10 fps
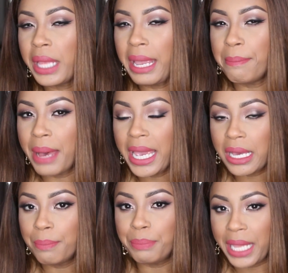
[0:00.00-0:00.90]
like my
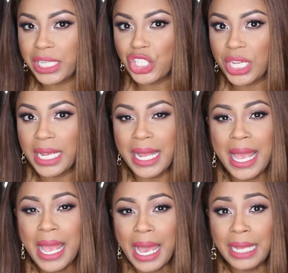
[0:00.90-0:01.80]
complexion
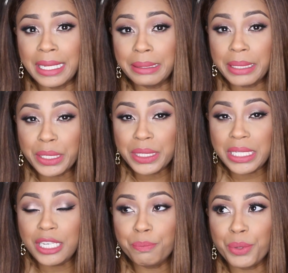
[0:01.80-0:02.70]
and a little
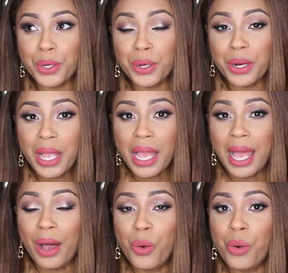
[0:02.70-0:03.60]
deeper,
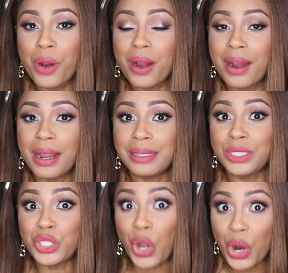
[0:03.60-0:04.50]
or
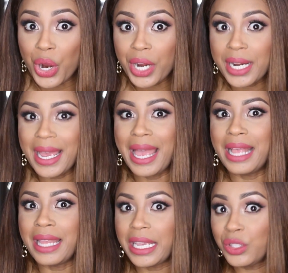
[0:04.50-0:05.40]
dark,
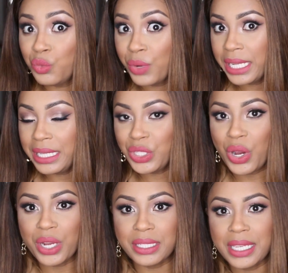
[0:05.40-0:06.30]
like really
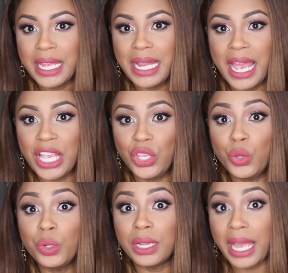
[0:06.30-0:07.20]
dark skin and
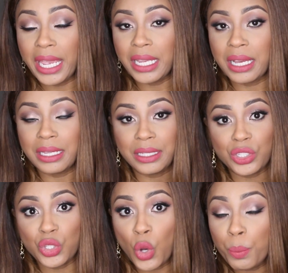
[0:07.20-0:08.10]
you like
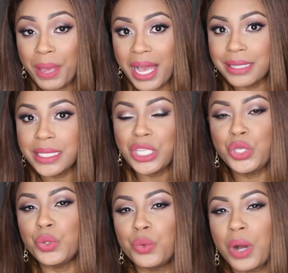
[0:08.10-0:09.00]
topaz and
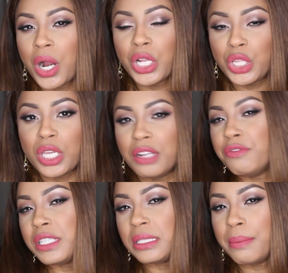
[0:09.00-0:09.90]
you are looking
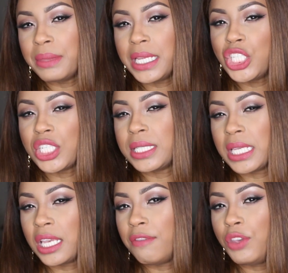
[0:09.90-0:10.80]
for something just to
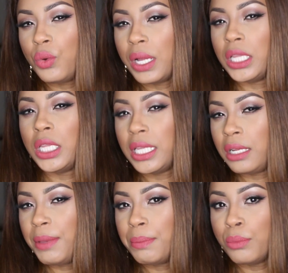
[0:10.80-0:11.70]
give you a
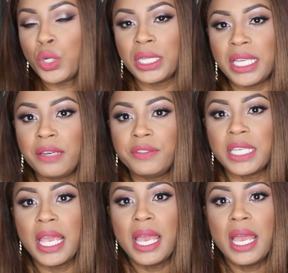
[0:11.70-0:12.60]
little bit more lift,